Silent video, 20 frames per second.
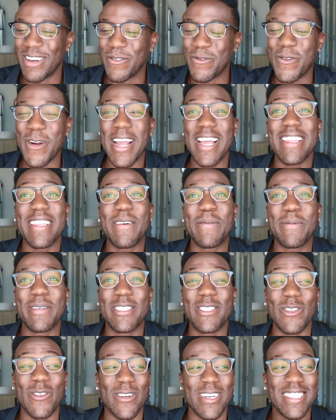random
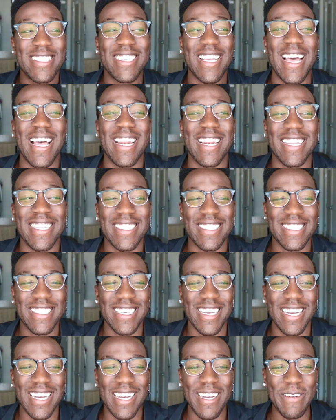assorted talents
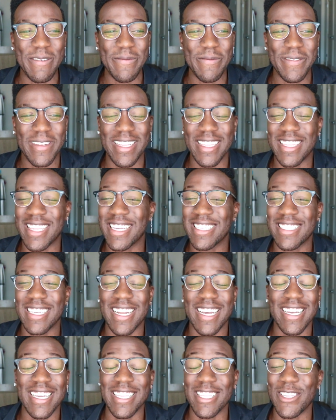and things that
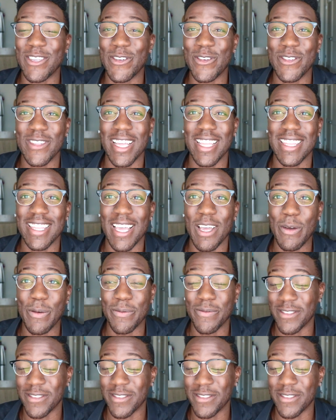I can do that they